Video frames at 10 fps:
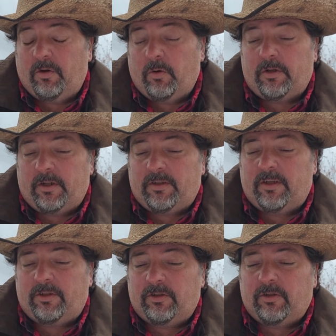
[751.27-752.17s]

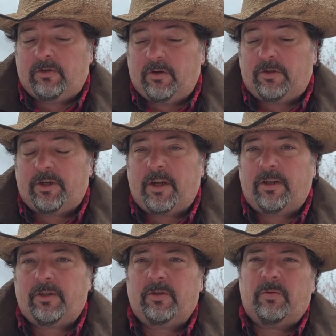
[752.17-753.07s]
organizations,
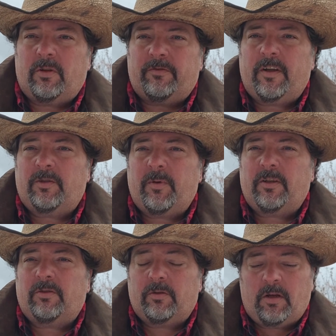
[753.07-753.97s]
associations, whether
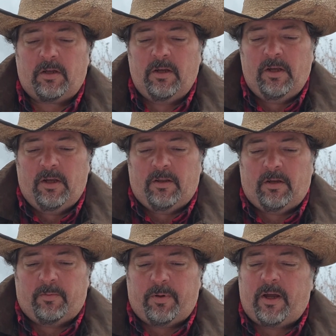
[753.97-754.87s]
faith-based or not,
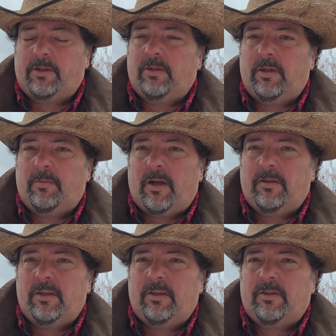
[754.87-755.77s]
that are passionate
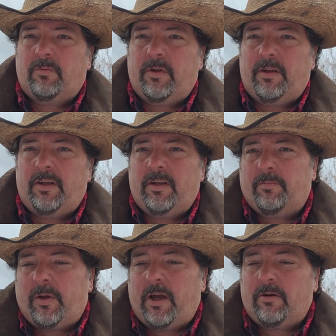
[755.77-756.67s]
about these, and we need to
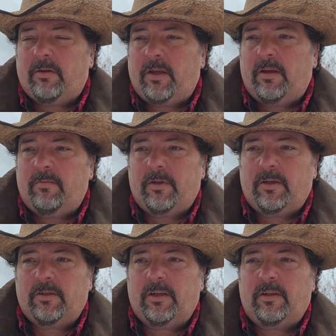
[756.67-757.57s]
empower them,
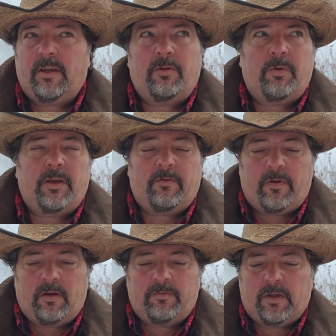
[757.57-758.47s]
because anything we
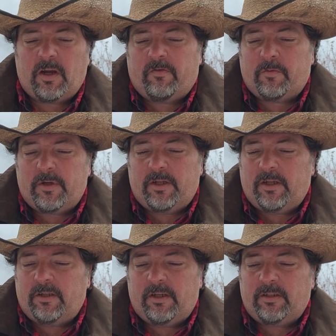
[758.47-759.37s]
involve the government
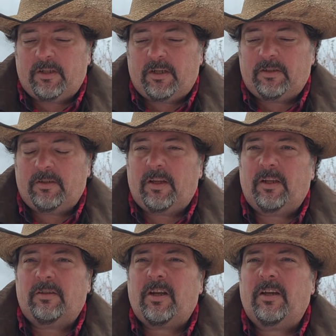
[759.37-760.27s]
in,
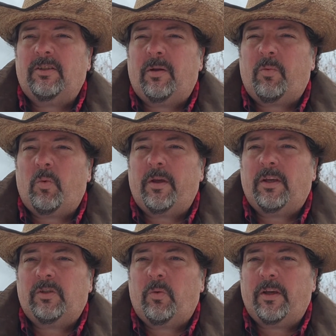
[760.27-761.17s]
it ties up.
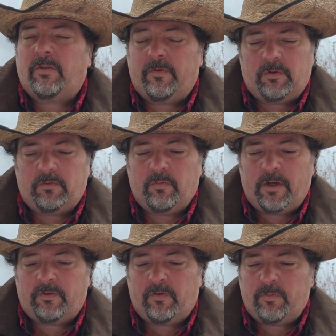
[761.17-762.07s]
It's
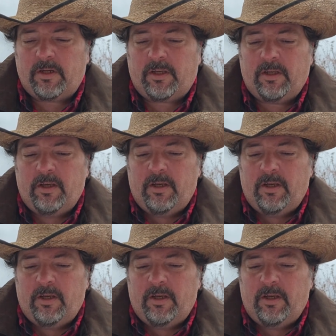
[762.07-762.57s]
wasteful money.